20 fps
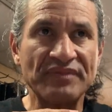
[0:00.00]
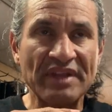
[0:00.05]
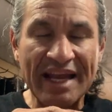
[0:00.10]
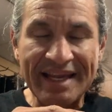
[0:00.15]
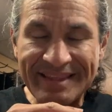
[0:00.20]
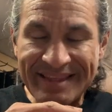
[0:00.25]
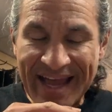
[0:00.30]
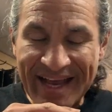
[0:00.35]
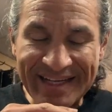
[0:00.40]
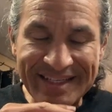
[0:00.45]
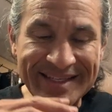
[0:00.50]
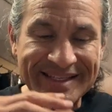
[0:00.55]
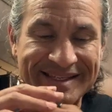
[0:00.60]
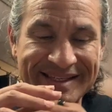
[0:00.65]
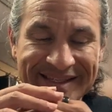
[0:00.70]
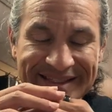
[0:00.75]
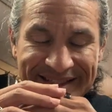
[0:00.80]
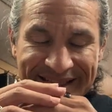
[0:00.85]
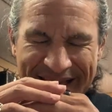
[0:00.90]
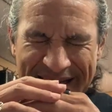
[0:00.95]
That is
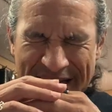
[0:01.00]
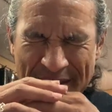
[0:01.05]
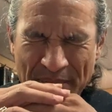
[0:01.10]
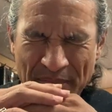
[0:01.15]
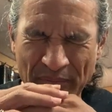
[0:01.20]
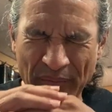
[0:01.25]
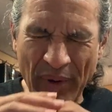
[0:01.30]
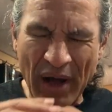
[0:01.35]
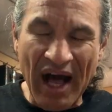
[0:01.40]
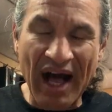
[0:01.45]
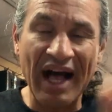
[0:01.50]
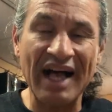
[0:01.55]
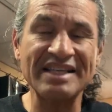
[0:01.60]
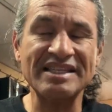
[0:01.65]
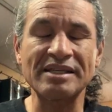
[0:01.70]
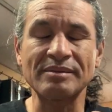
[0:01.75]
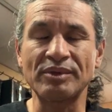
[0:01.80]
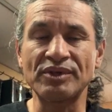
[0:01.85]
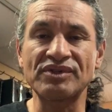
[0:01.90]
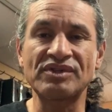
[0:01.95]
an
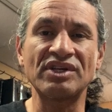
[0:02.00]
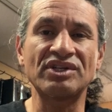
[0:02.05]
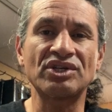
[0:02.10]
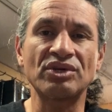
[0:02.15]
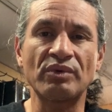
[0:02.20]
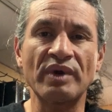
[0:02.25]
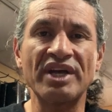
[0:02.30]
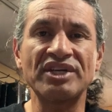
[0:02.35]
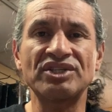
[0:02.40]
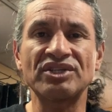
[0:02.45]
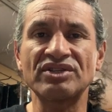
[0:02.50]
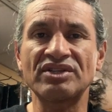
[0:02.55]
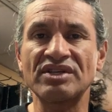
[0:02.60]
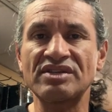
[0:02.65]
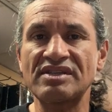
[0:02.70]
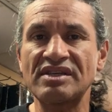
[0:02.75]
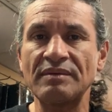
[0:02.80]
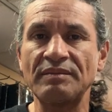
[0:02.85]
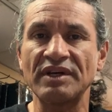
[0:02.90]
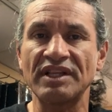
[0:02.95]
impossible situation to
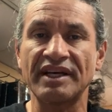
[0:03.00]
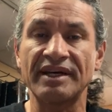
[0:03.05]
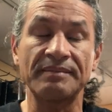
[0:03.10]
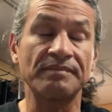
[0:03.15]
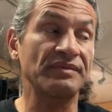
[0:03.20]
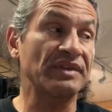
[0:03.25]
simulate.